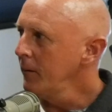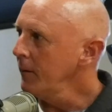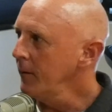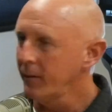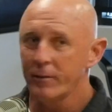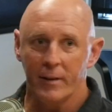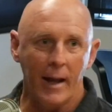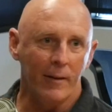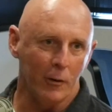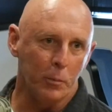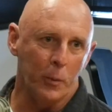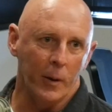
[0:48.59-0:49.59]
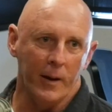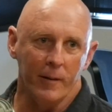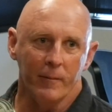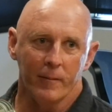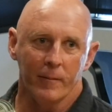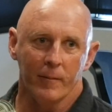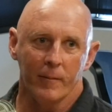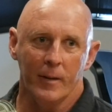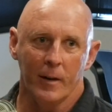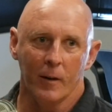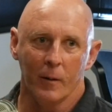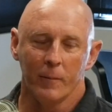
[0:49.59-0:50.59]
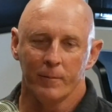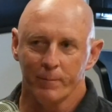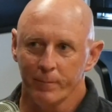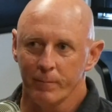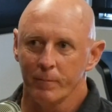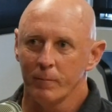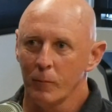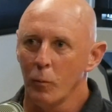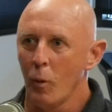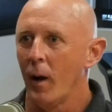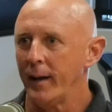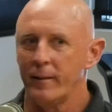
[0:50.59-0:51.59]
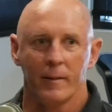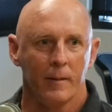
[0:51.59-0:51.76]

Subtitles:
in a state that's pretty, white.